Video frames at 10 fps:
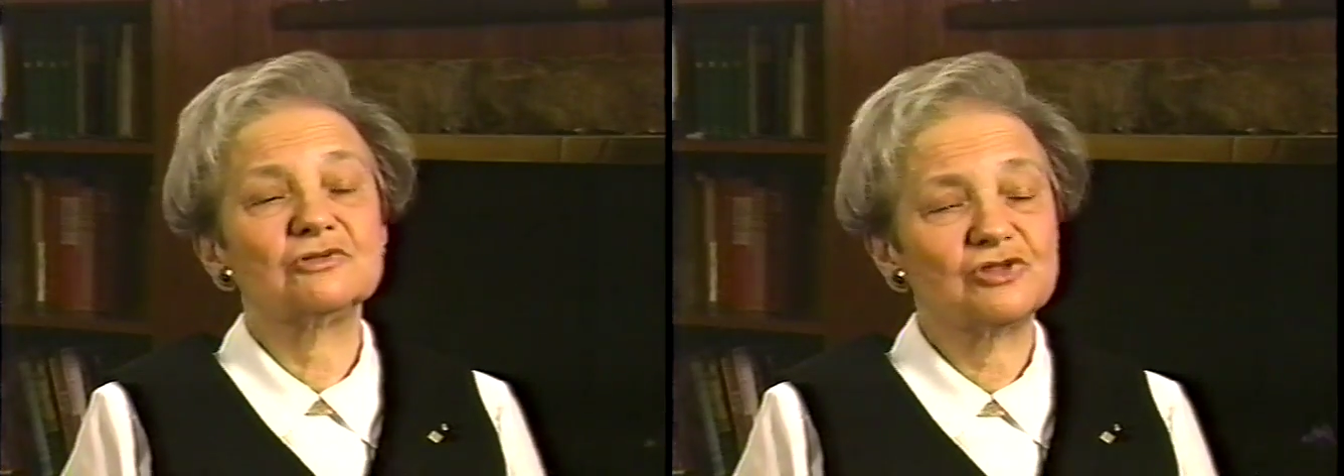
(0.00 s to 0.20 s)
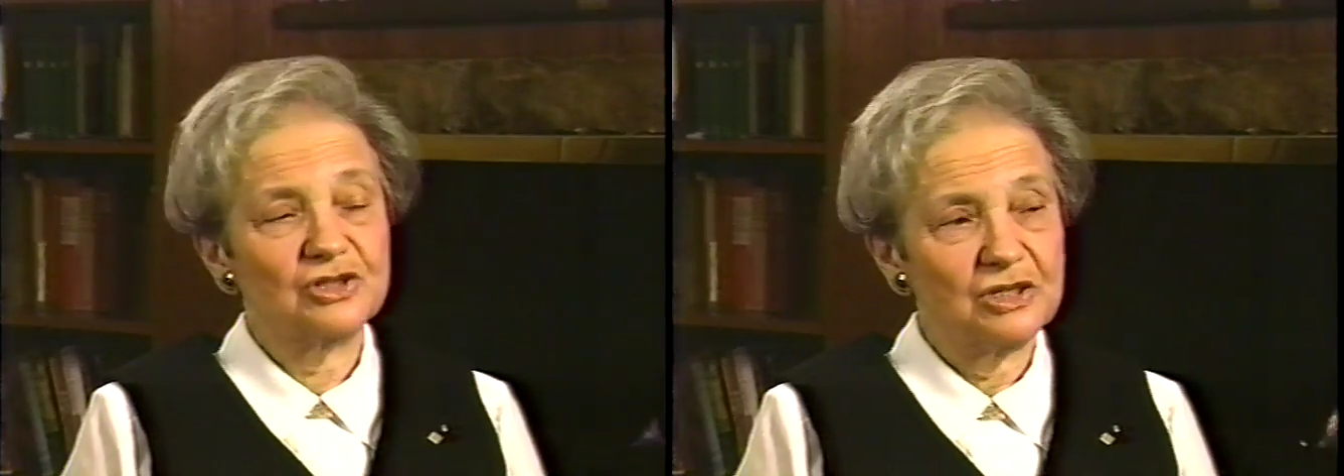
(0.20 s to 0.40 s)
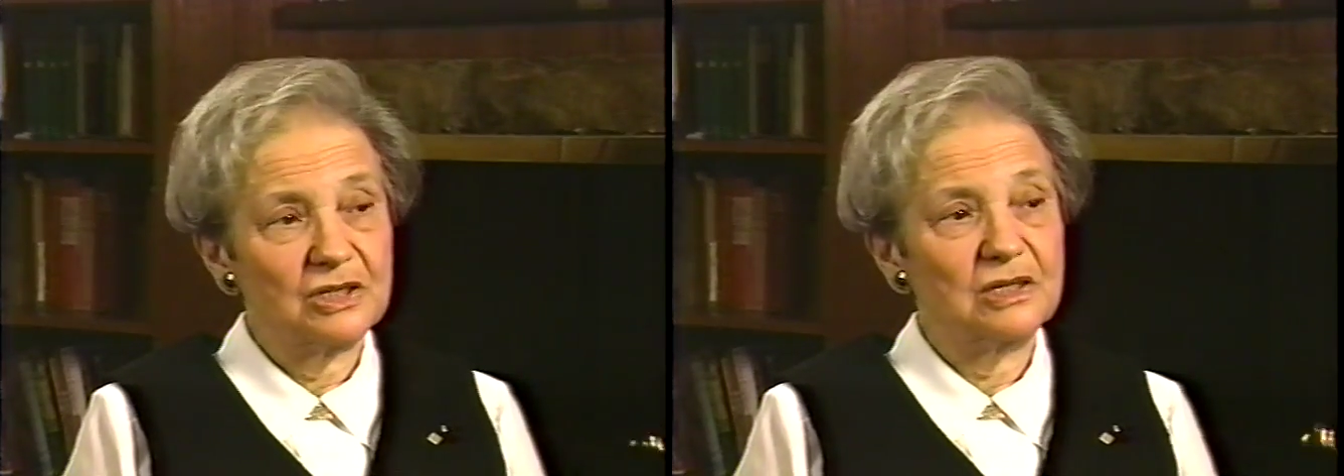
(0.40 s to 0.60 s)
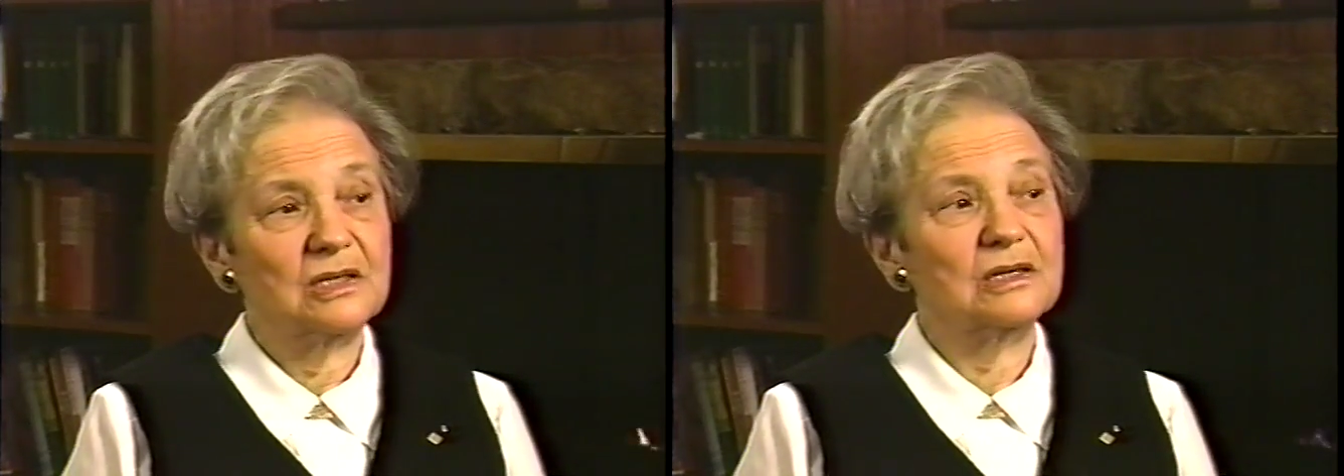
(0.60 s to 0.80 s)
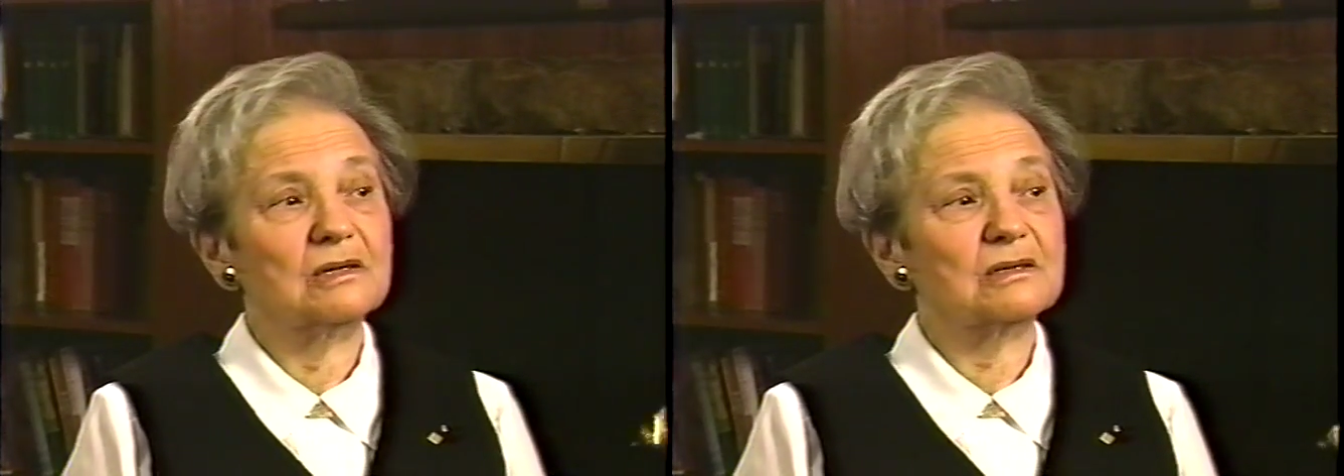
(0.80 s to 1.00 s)

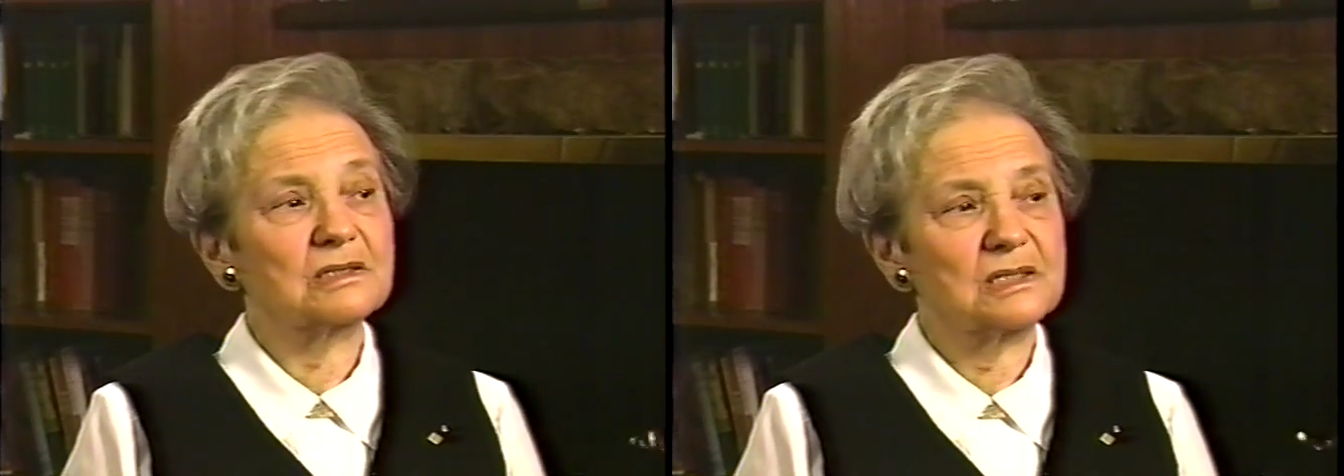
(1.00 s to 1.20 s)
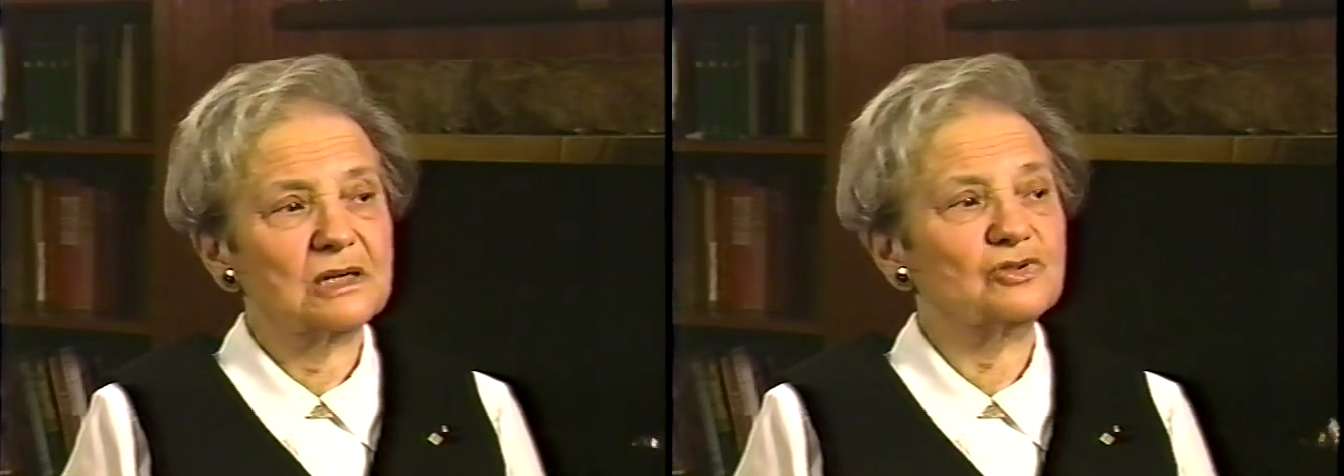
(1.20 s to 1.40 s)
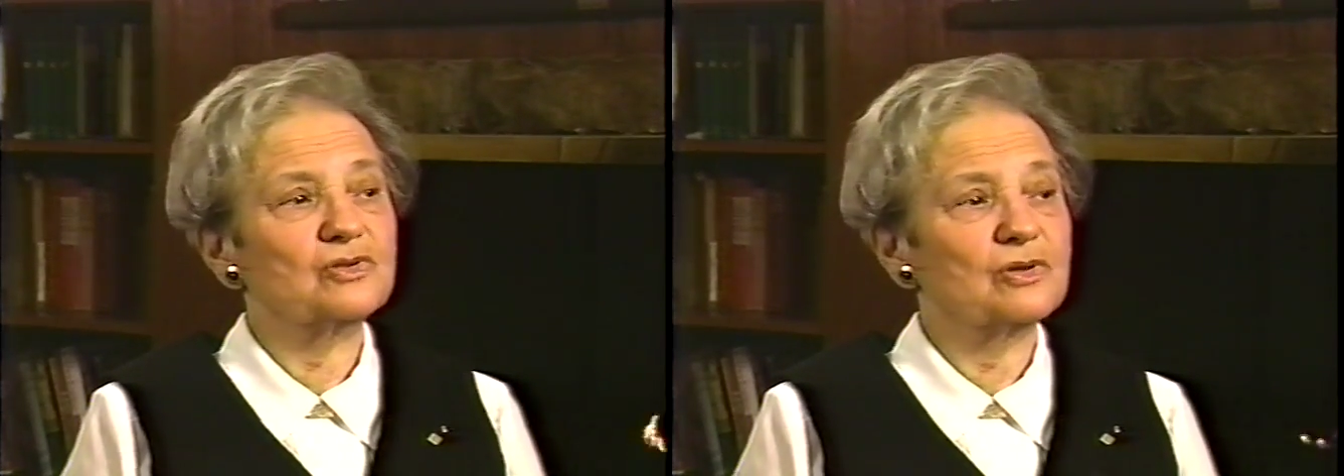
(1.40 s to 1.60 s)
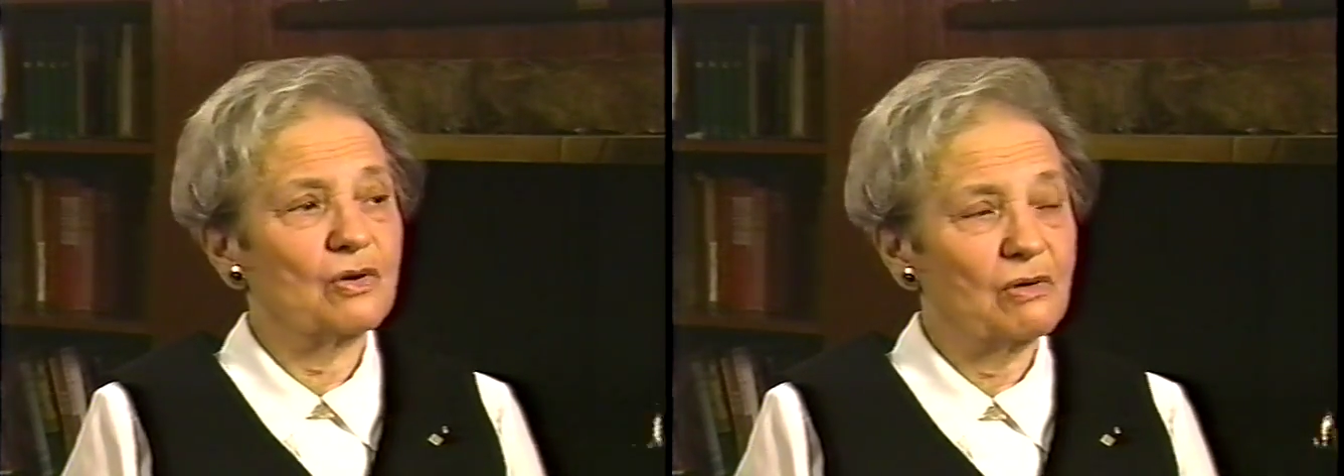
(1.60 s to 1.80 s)
she said, you know,